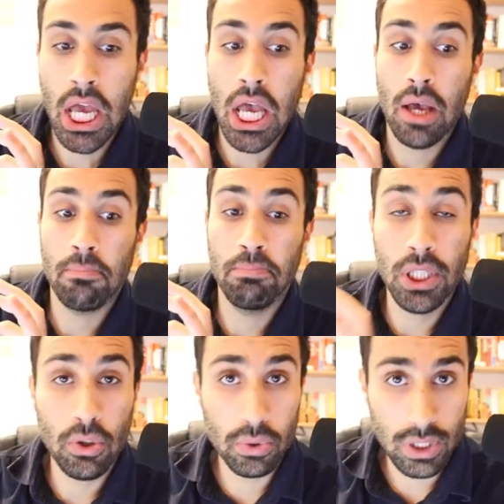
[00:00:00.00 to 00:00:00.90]

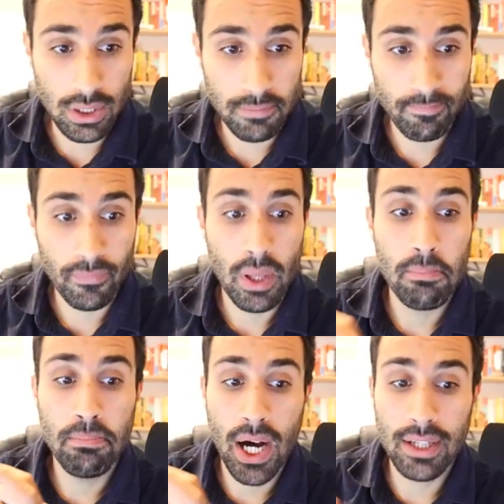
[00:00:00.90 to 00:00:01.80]
BOD,
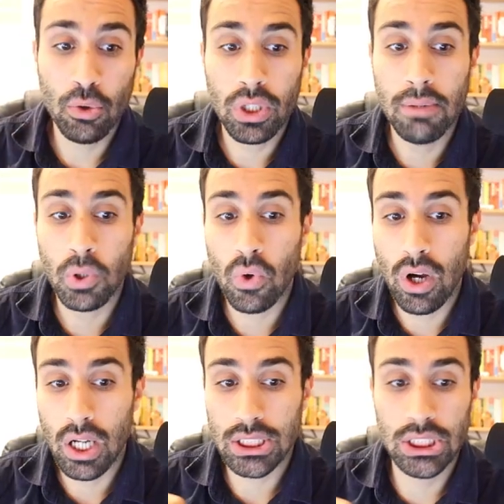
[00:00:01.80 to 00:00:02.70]
biochemical
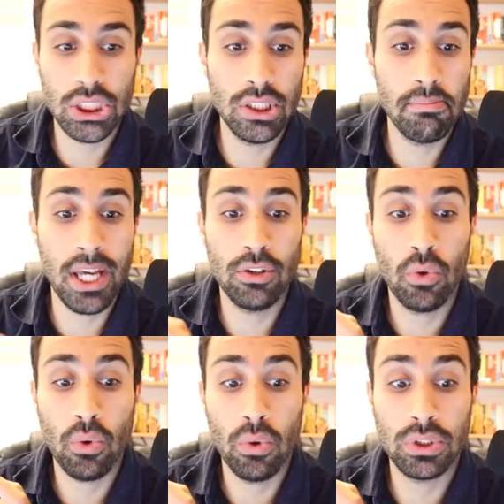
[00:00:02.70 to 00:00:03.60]
oxygen demand,
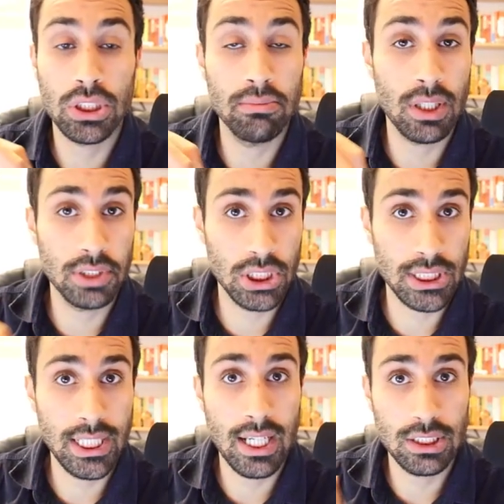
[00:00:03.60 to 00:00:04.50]
or sometimes you see
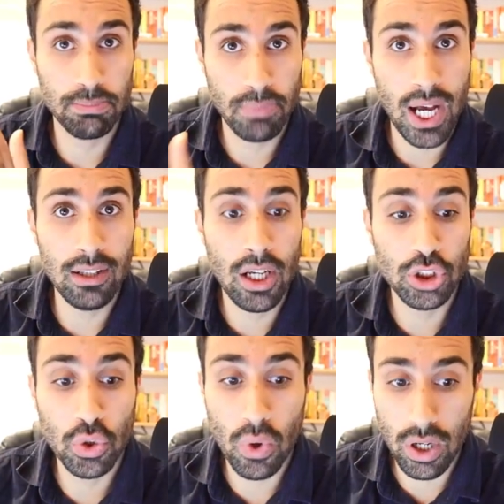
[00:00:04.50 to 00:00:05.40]
as
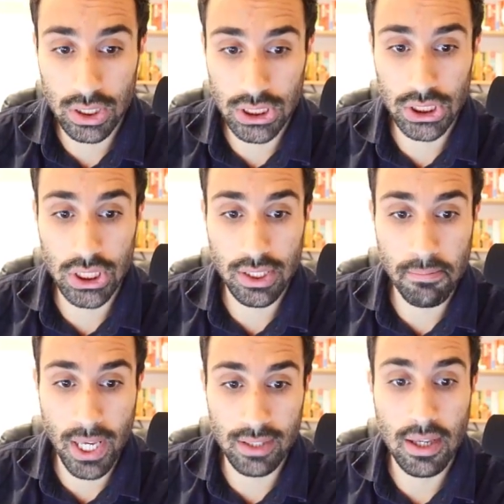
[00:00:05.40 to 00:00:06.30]
biological oxygen
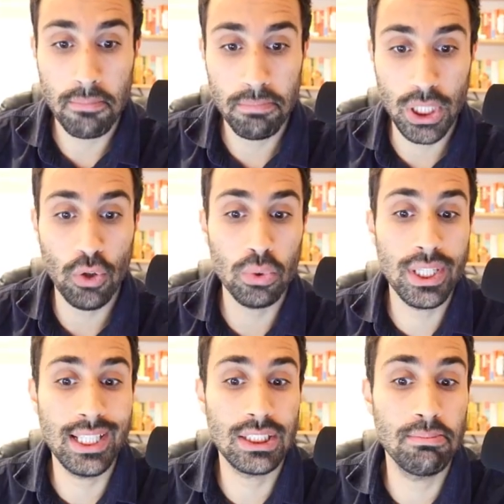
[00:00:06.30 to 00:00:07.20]
demand. BOD
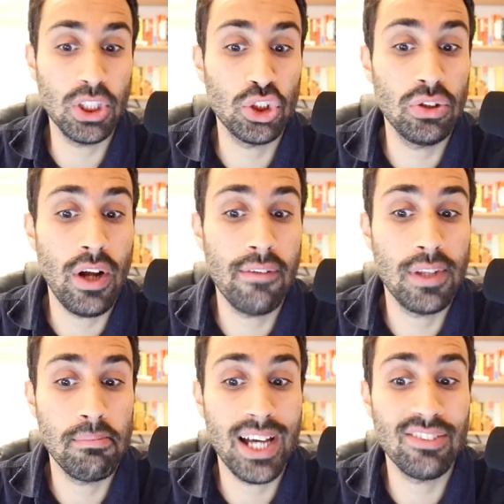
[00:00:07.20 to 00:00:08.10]
is a measure of the
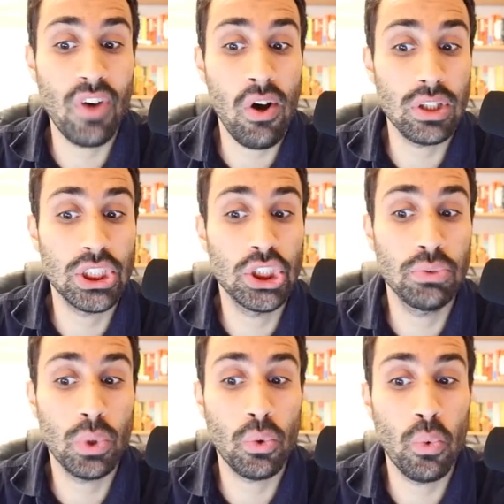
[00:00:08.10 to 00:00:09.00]
amount of oxygen
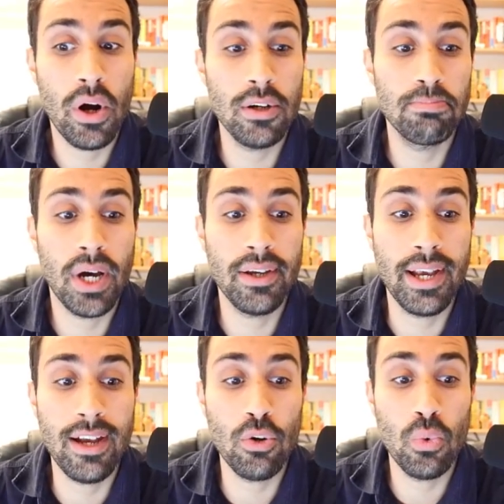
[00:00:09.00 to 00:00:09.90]
required by
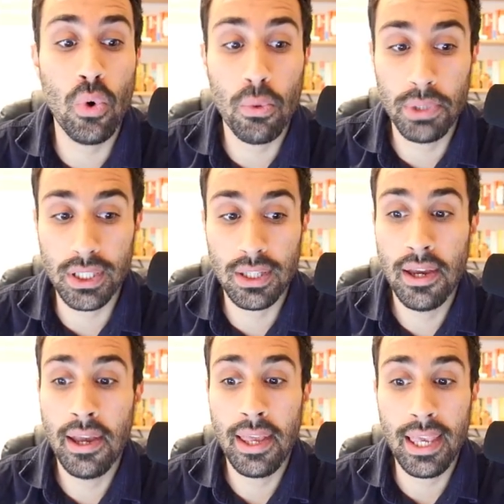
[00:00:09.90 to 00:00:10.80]
aerobic,
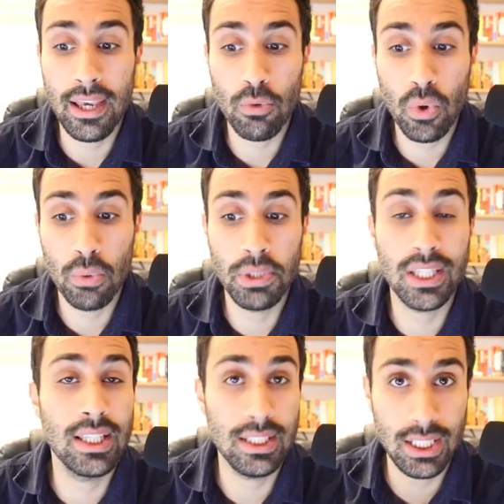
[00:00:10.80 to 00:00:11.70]

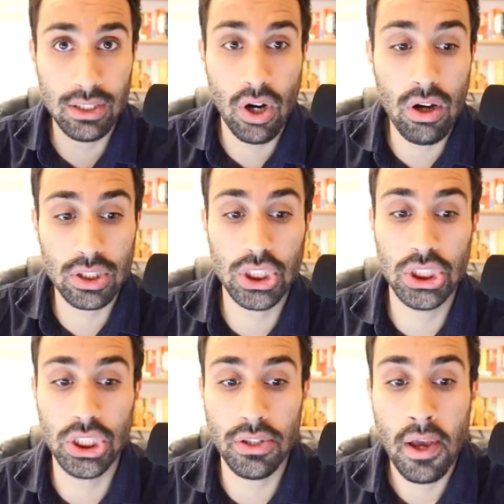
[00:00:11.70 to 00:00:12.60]
they need
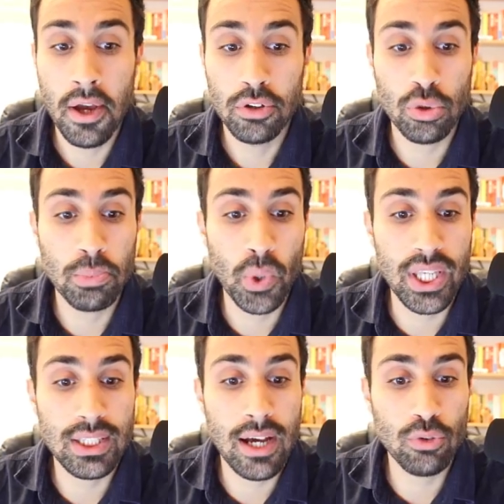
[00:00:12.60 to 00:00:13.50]
oxygen to break
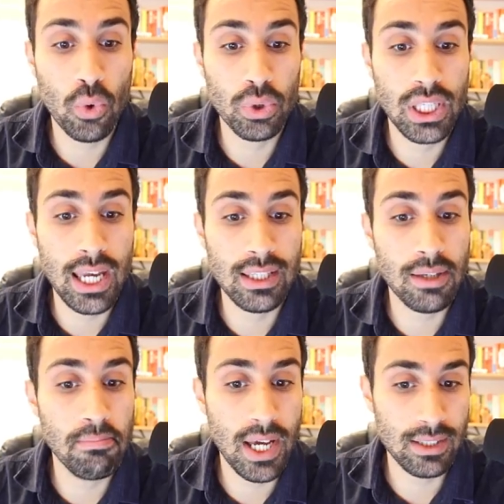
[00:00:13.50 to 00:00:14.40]
down organic
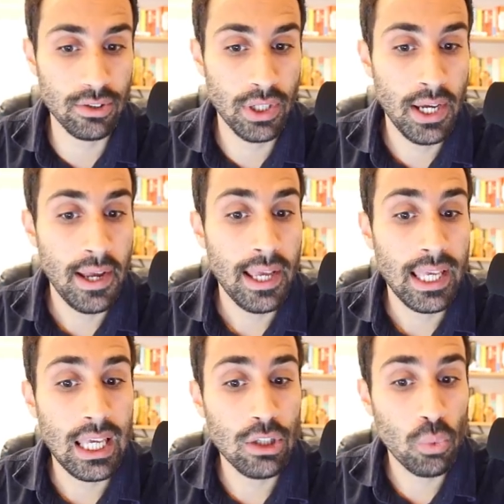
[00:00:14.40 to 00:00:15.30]
matter
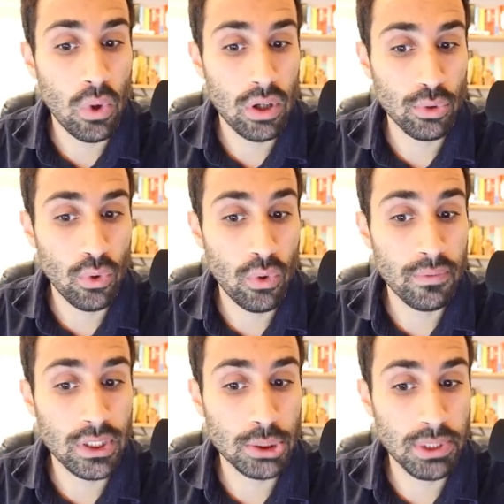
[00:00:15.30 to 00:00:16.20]
in water over a
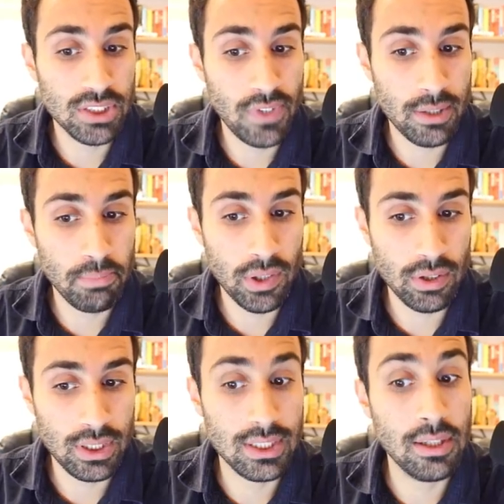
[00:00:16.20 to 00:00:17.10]
specified period,
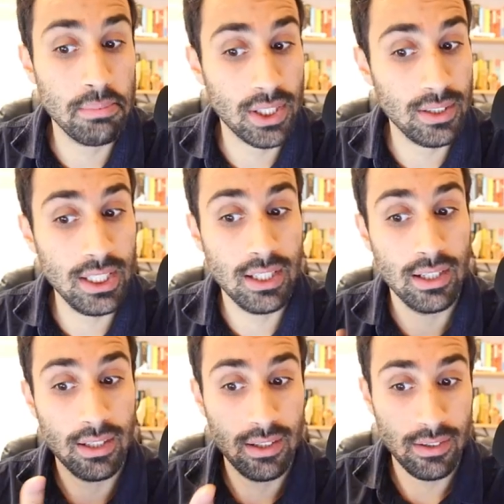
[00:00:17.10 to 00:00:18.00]
typically
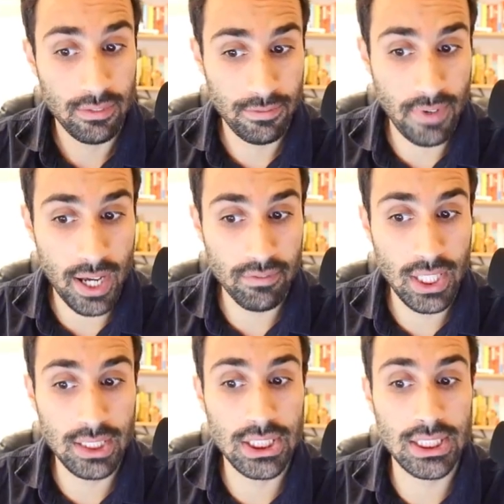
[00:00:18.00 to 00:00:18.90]
5
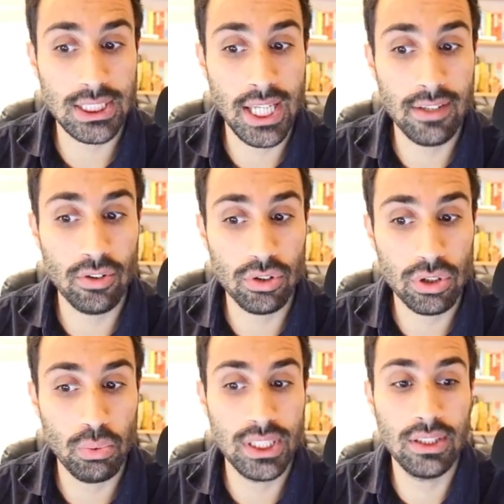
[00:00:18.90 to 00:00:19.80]
days at standard
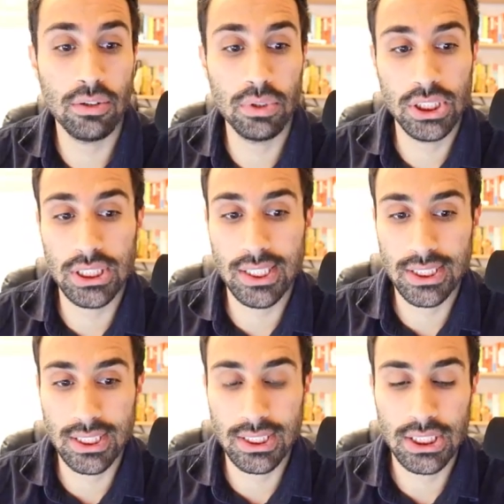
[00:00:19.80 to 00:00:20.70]
20 degrees
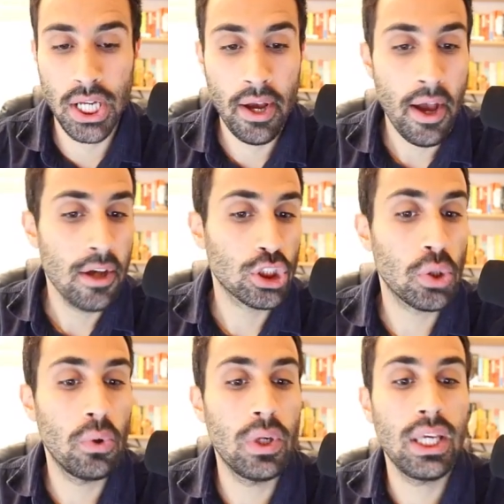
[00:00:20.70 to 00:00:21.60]
Celsius.
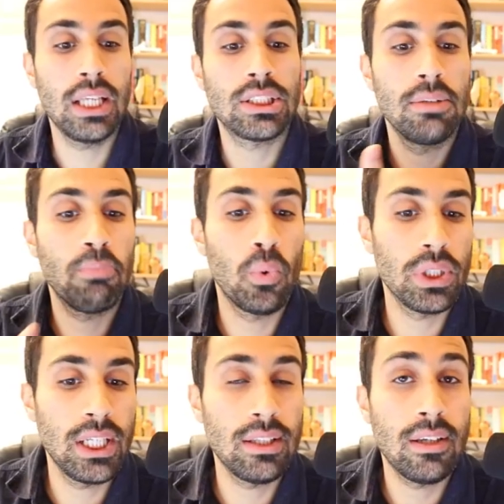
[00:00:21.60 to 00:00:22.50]
So it's an important
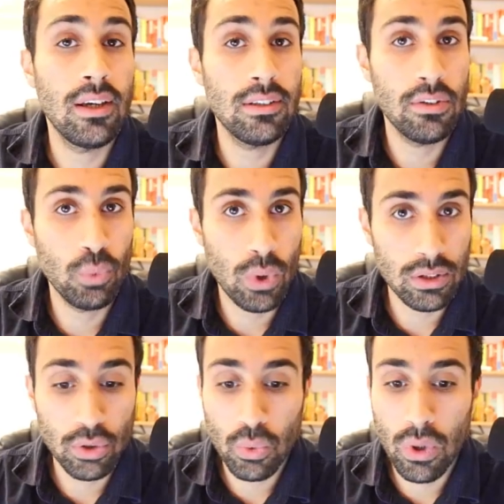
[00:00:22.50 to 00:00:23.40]
indicator of water
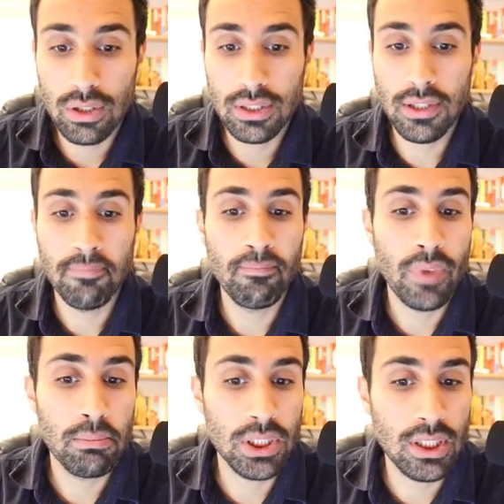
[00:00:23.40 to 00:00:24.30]
quality,
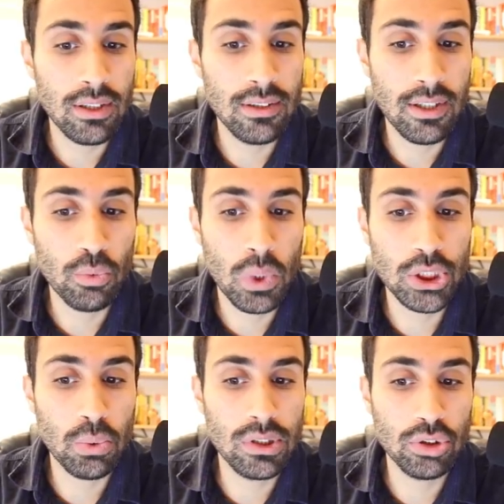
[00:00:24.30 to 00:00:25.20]
particularly in
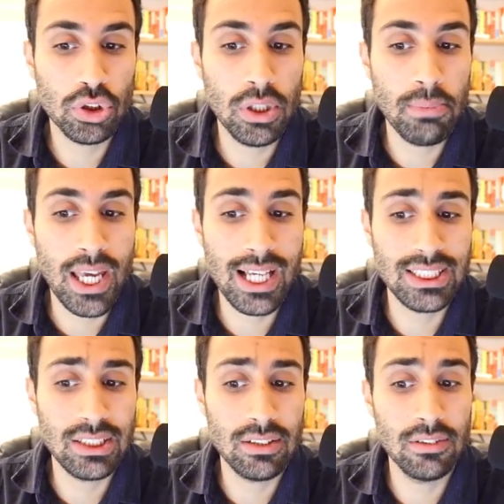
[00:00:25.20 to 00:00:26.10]
wastewater treatment, as
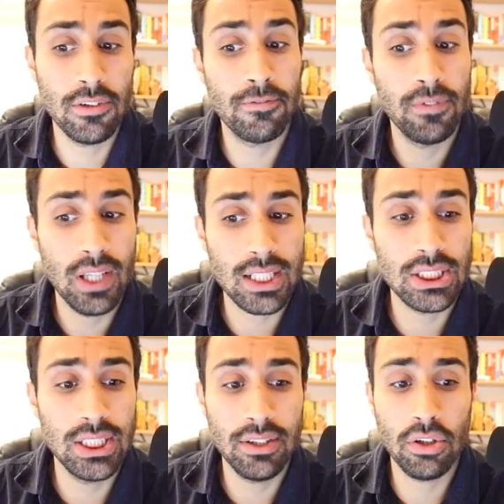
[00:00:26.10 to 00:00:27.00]
it reflects
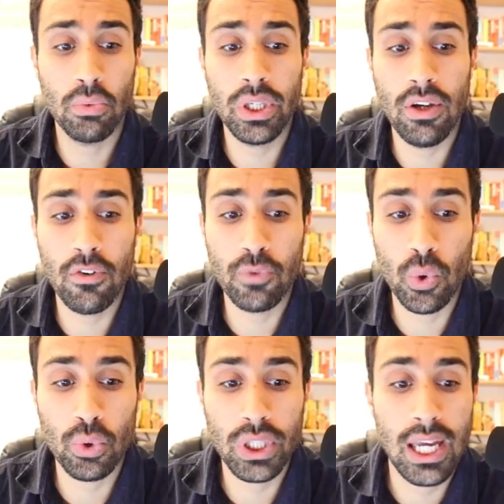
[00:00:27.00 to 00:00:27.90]
the degree of
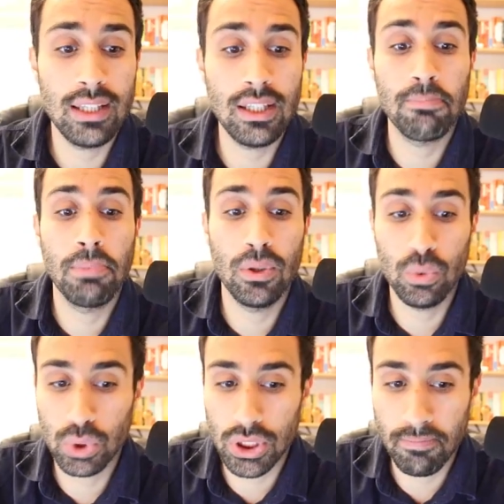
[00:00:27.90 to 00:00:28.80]
organic
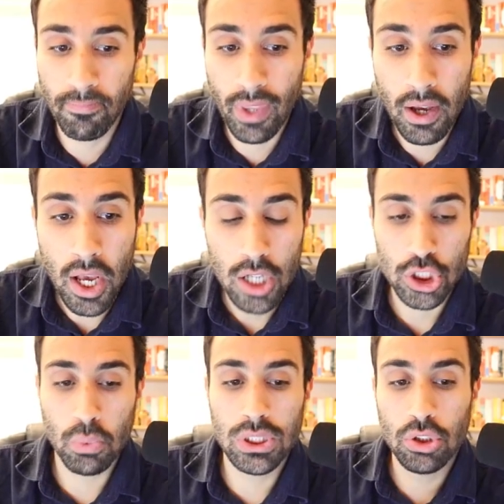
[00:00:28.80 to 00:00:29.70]
pollution. So
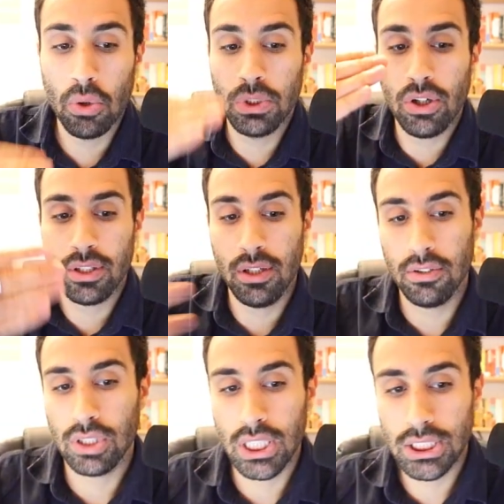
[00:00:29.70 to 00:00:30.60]
what's going on here?
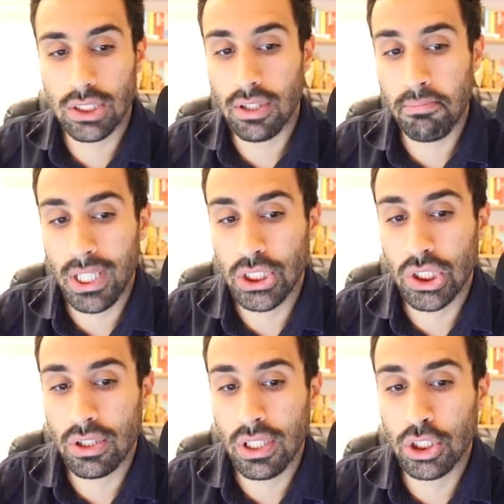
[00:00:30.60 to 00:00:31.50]
These are the major
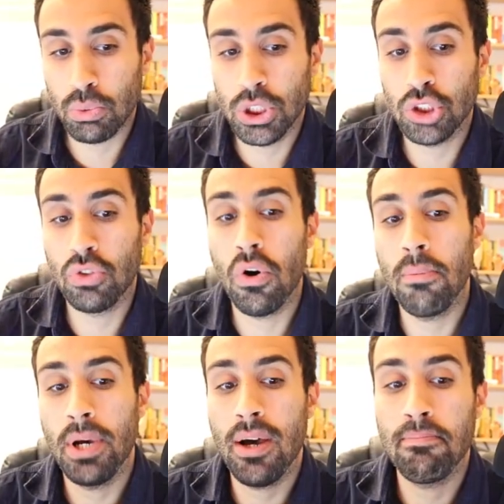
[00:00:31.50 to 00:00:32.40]
things we should know
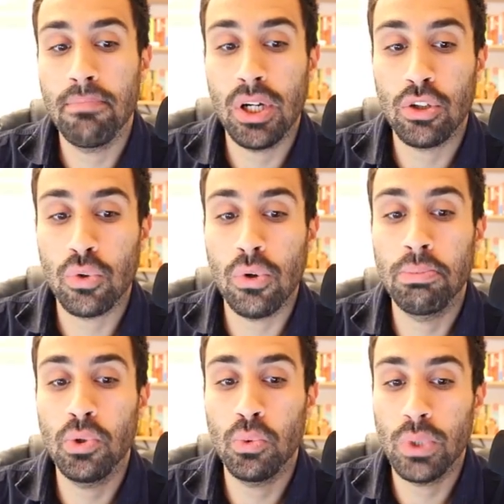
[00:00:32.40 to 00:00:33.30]
about
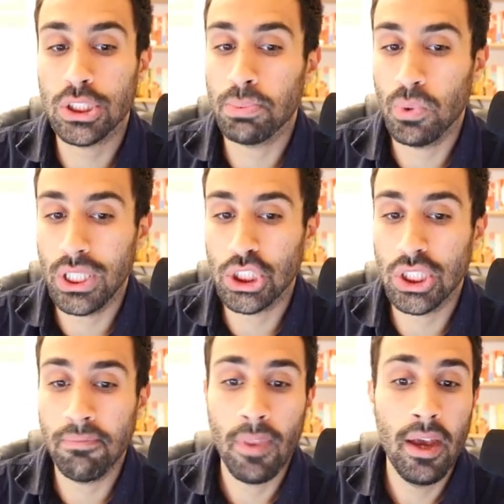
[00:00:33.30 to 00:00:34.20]
microbial respiration.
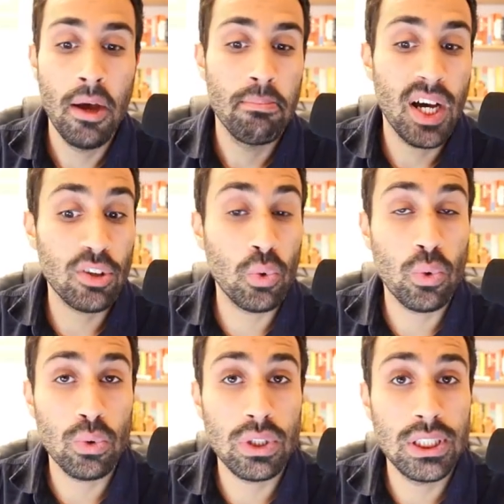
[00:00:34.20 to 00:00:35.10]

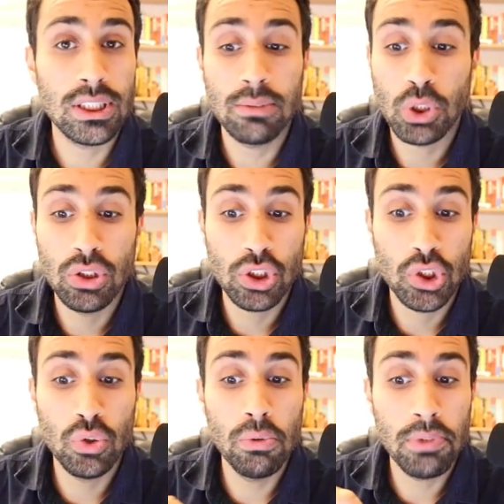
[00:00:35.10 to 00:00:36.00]
Microorganisms
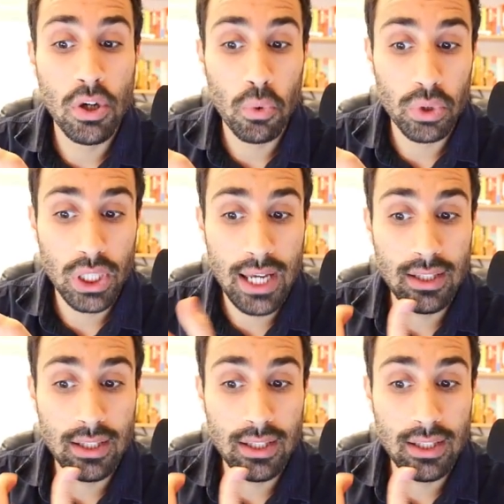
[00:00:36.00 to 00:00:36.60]
consume the organic